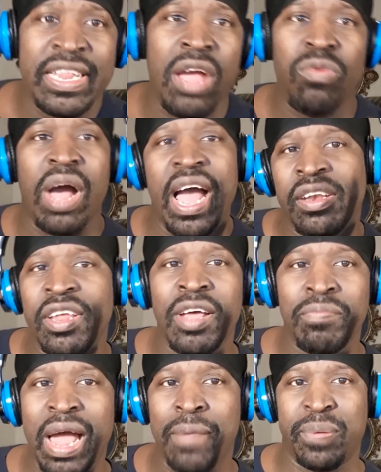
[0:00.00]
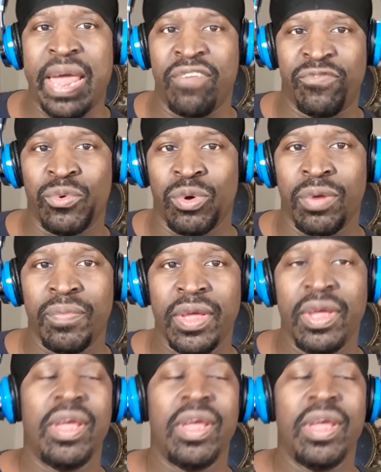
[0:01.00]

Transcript: That's why I love my platform.